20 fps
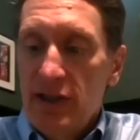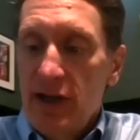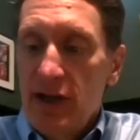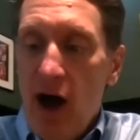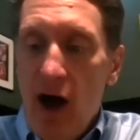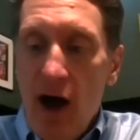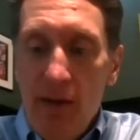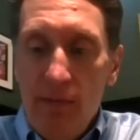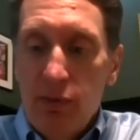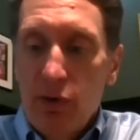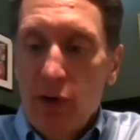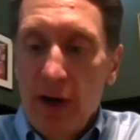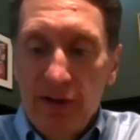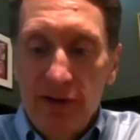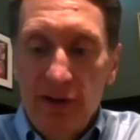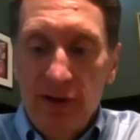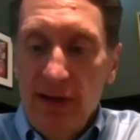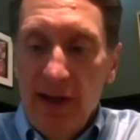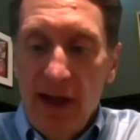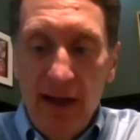an
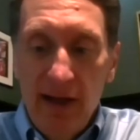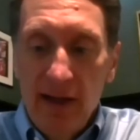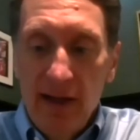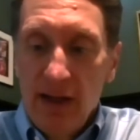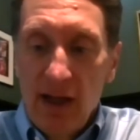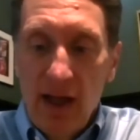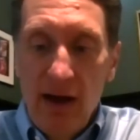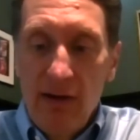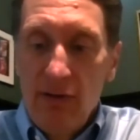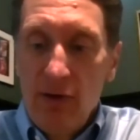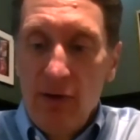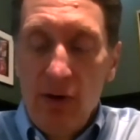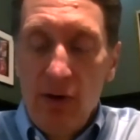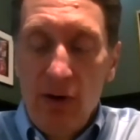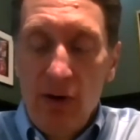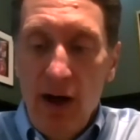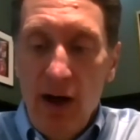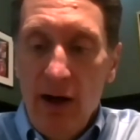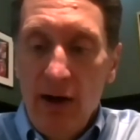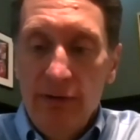unprecedented
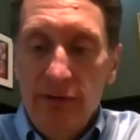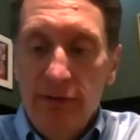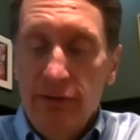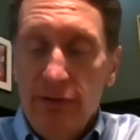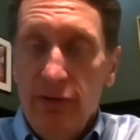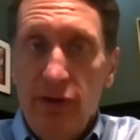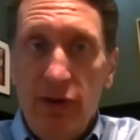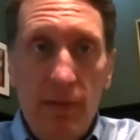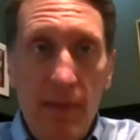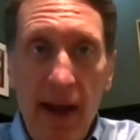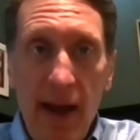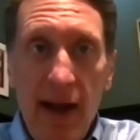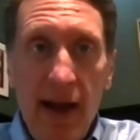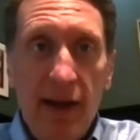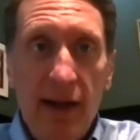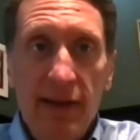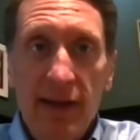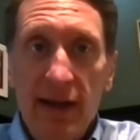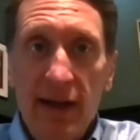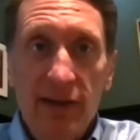level of
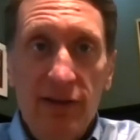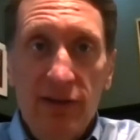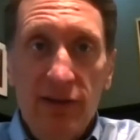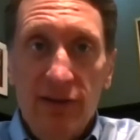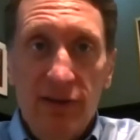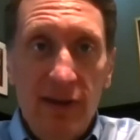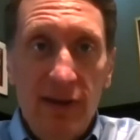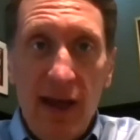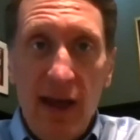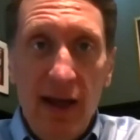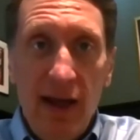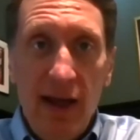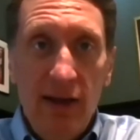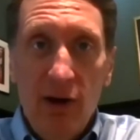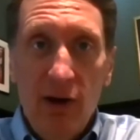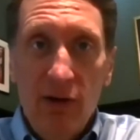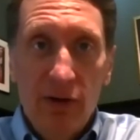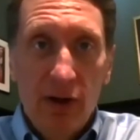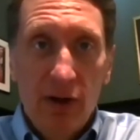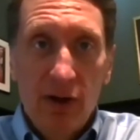demand that is
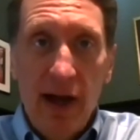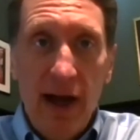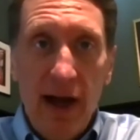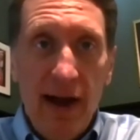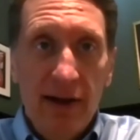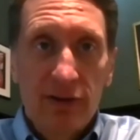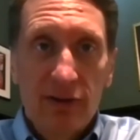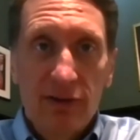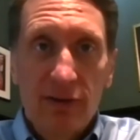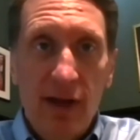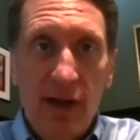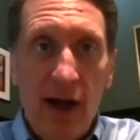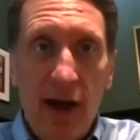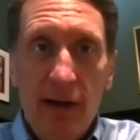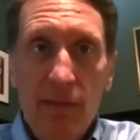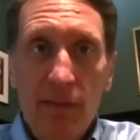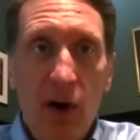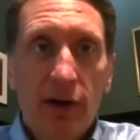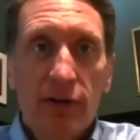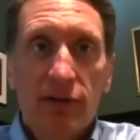sustained over the last
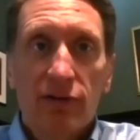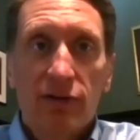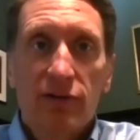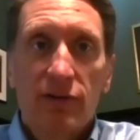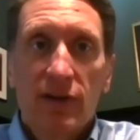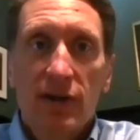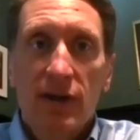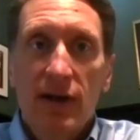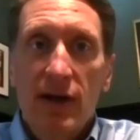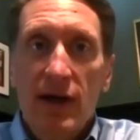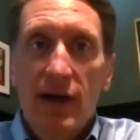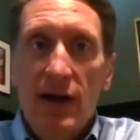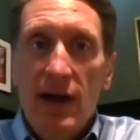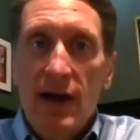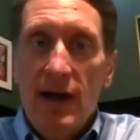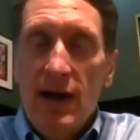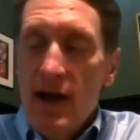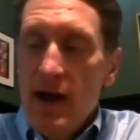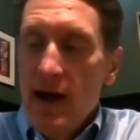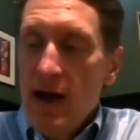9 months.
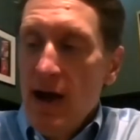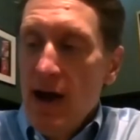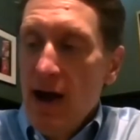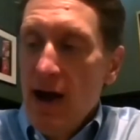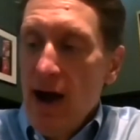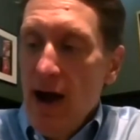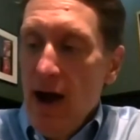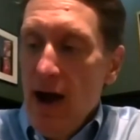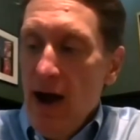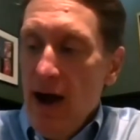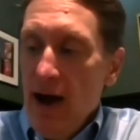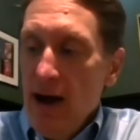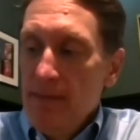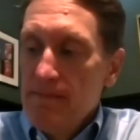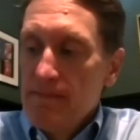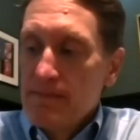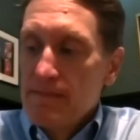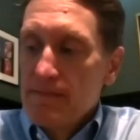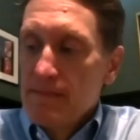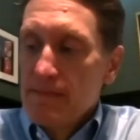
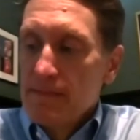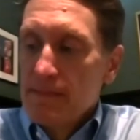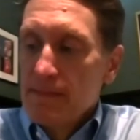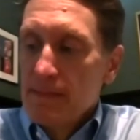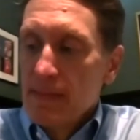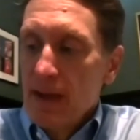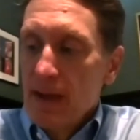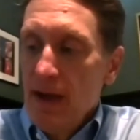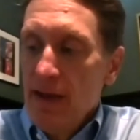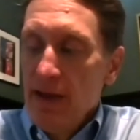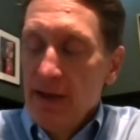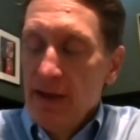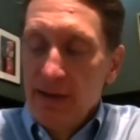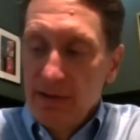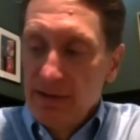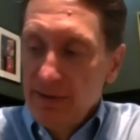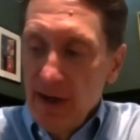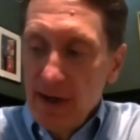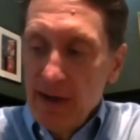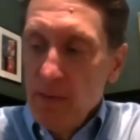I think
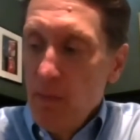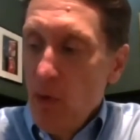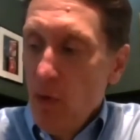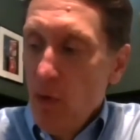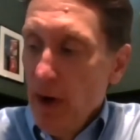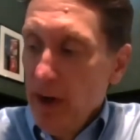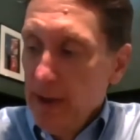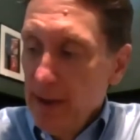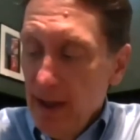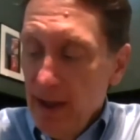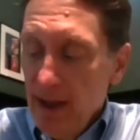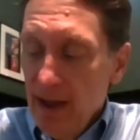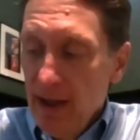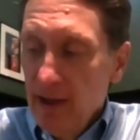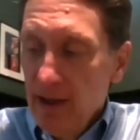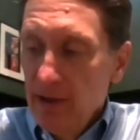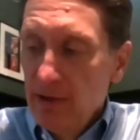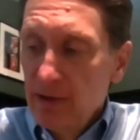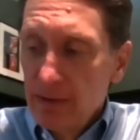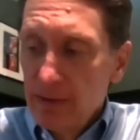the second point
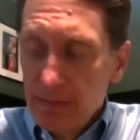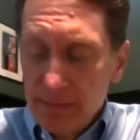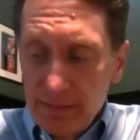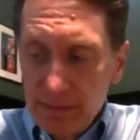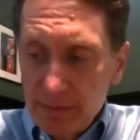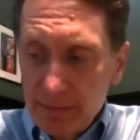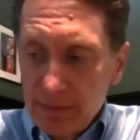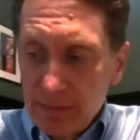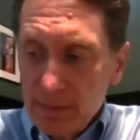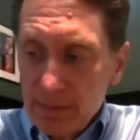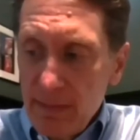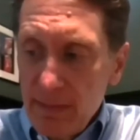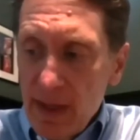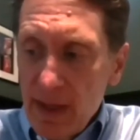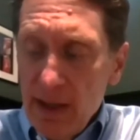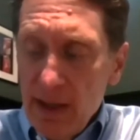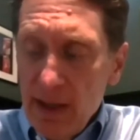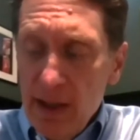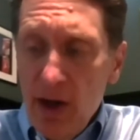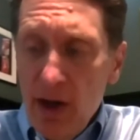is,
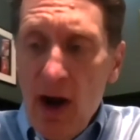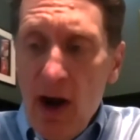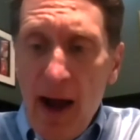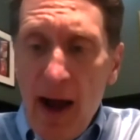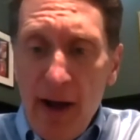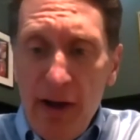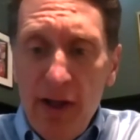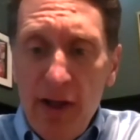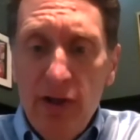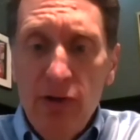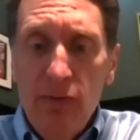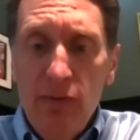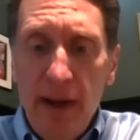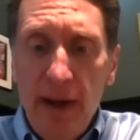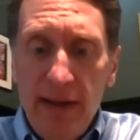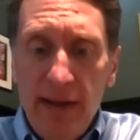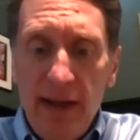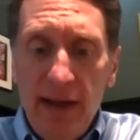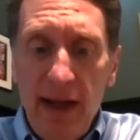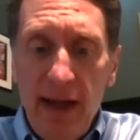how do you
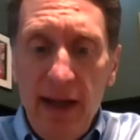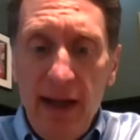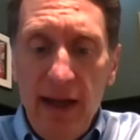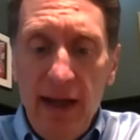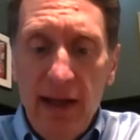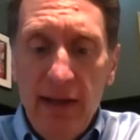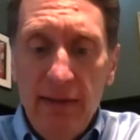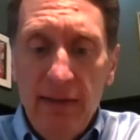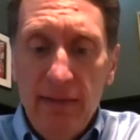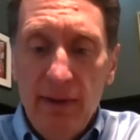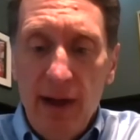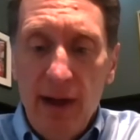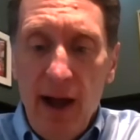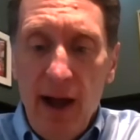maintain